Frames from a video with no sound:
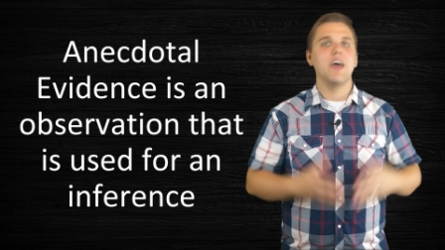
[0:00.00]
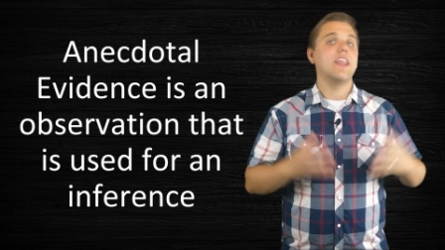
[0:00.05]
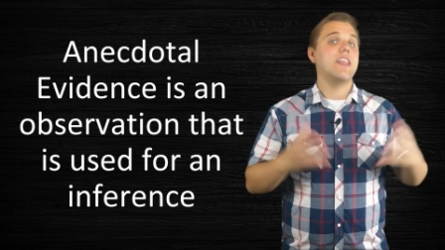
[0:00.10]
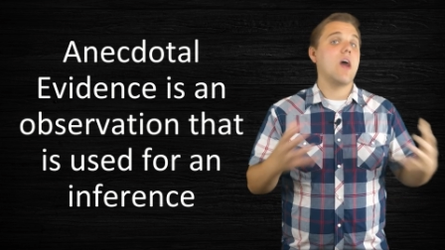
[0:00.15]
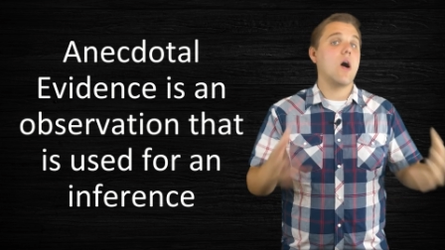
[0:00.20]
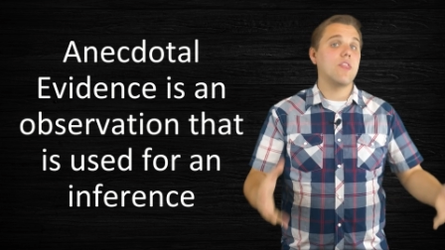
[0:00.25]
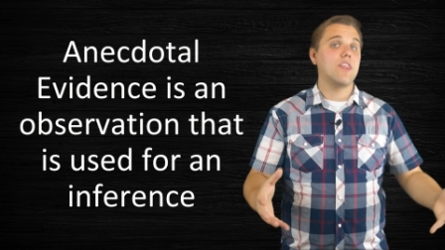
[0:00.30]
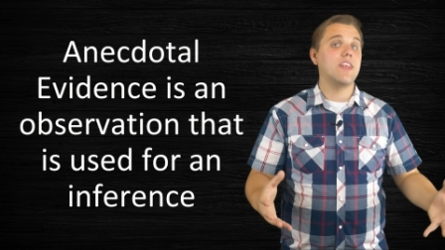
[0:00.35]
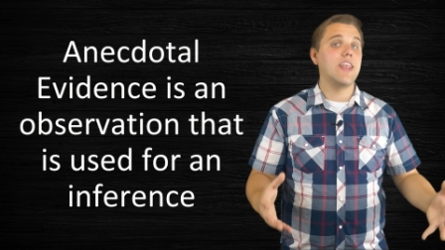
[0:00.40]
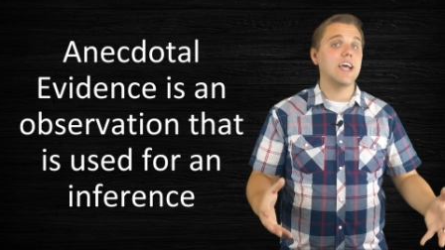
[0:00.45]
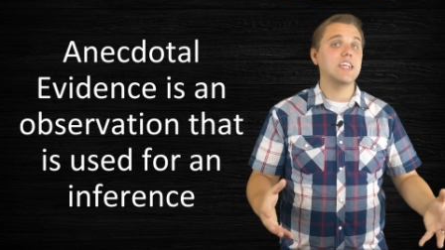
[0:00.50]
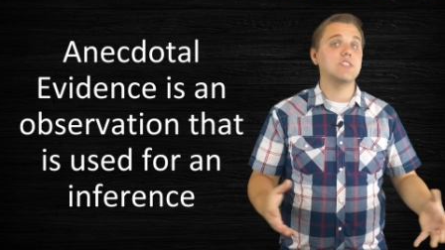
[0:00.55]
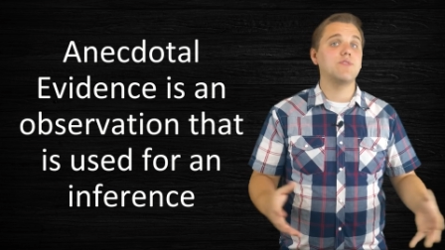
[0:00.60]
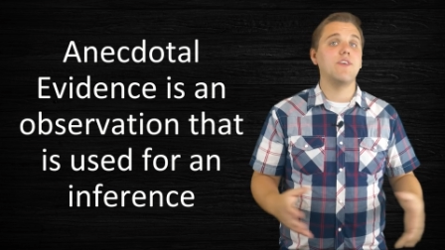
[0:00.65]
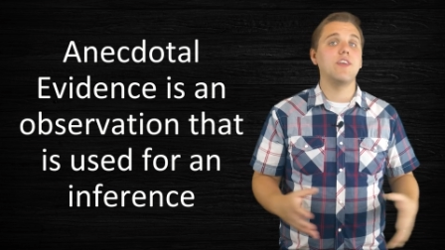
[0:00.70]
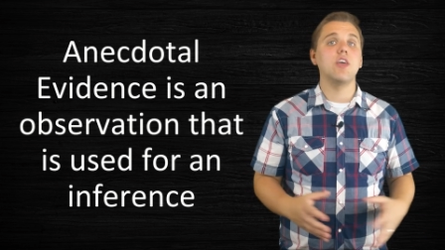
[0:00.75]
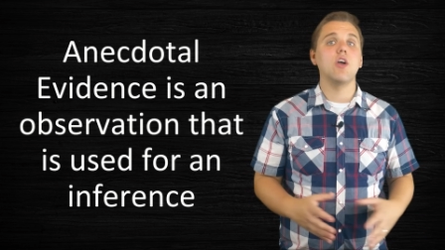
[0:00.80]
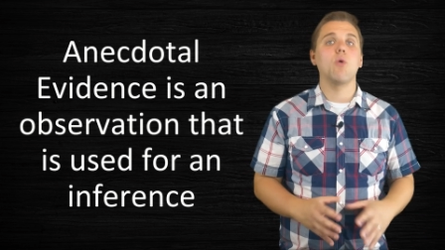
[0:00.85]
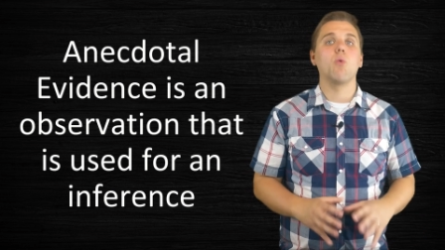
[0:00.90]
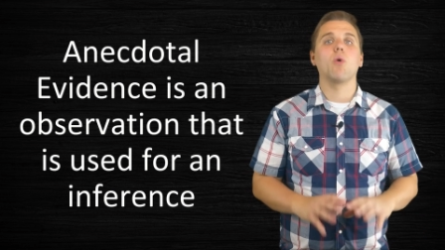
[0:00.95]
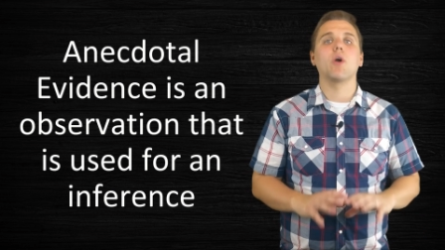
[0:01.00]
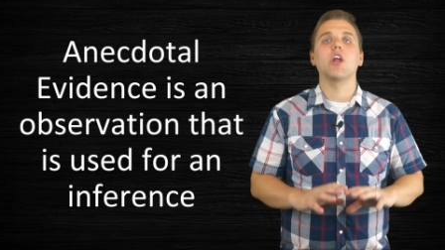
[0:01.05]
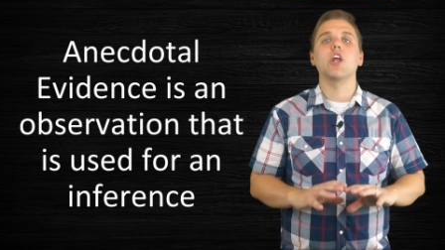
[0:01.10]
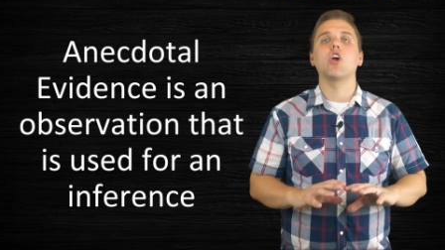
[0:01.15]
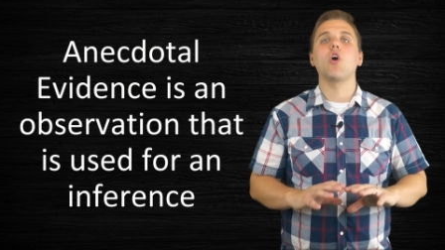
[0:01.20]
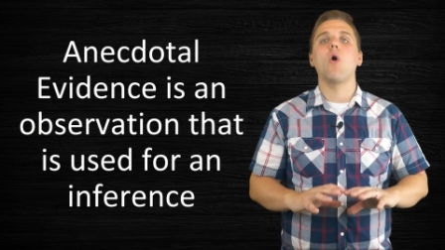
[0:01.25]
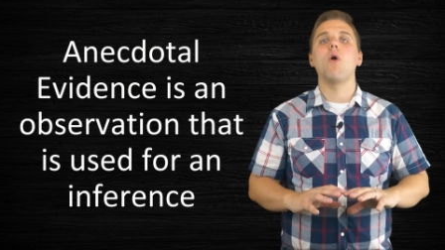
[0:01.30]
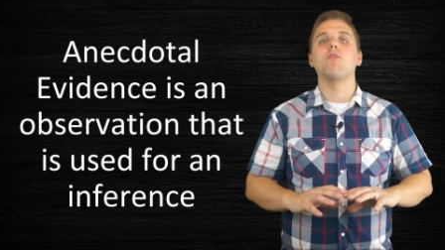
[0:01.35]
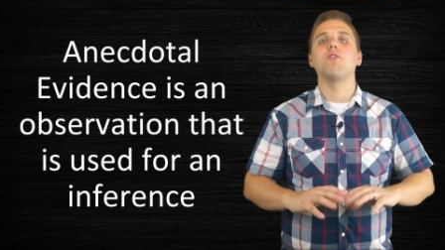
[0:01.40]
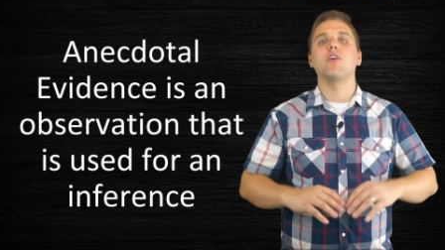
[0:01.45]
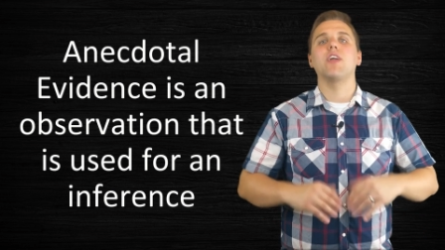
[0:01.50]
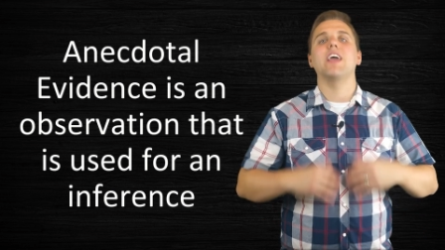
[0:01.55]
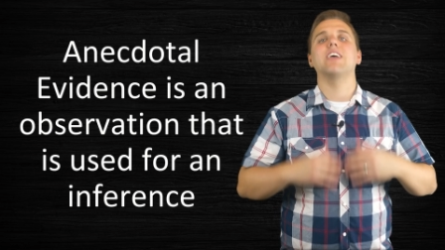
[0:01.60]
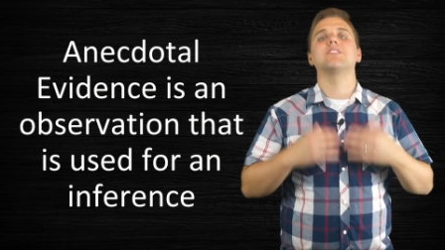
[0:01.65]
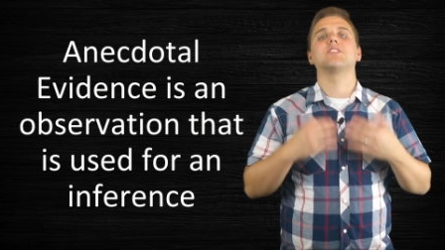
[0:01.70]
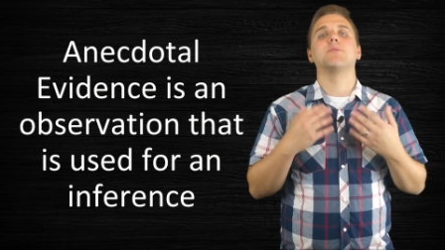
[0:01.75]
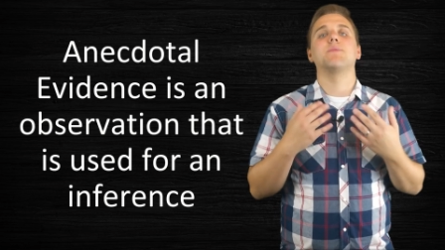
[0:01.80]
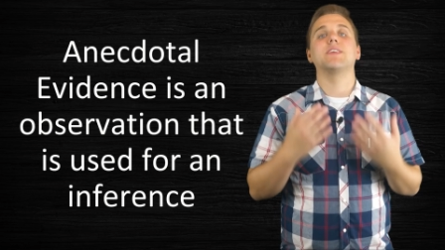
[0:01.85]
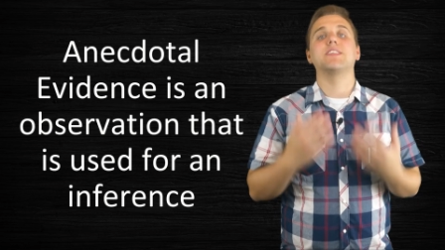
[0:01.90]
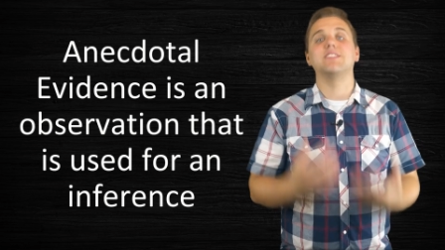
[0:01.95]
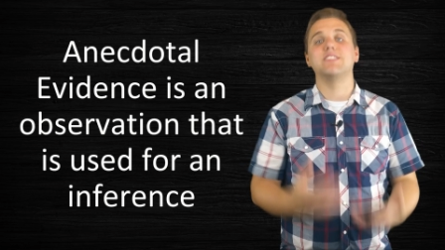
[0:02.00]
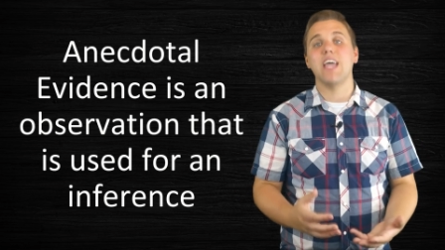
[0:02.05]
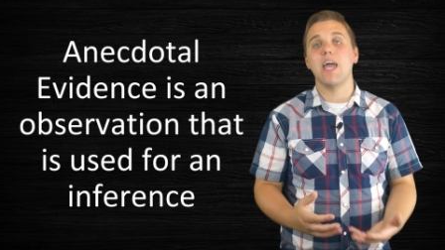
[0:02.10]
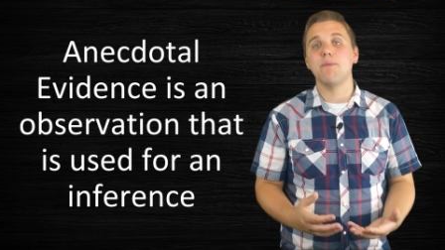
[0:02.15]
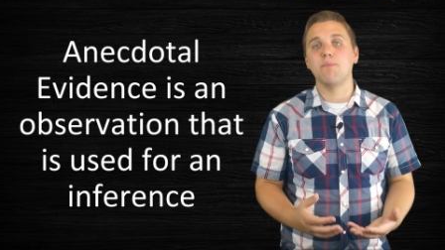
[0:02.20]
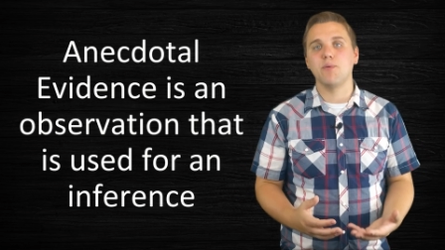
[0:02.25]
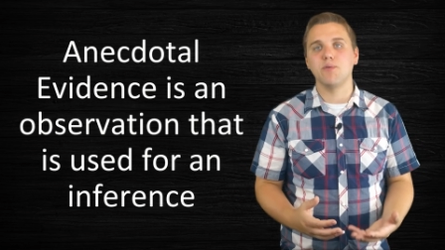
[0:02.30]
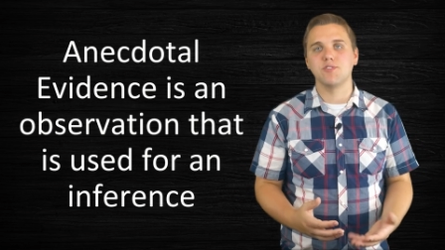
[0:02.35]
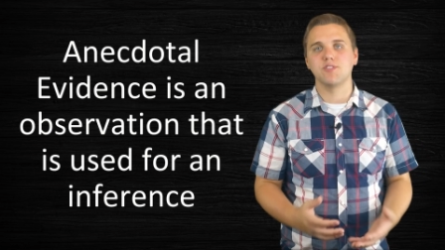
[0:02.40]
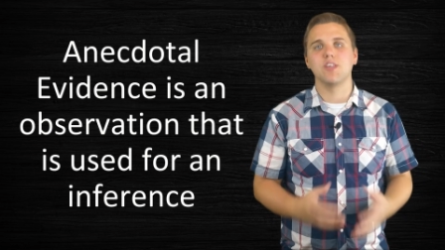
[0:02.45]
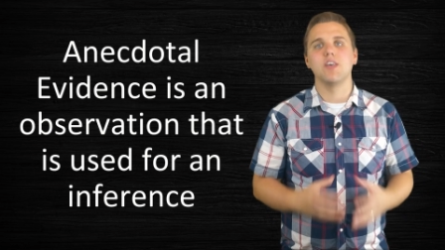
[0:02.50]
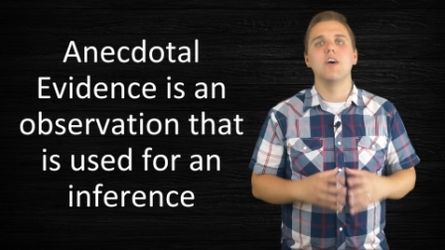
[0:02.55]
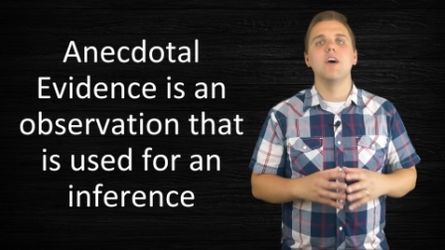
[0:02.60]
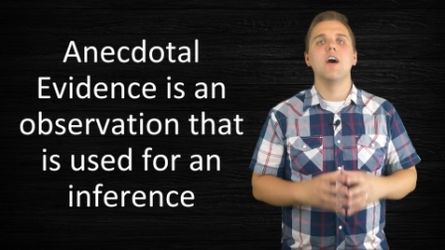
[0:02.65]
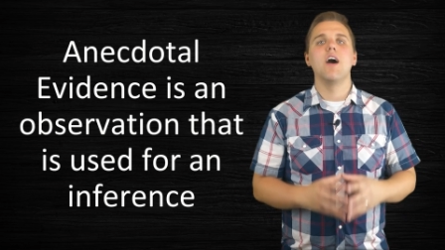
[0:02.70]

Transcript: Now in the next video, we're gonna go over some examples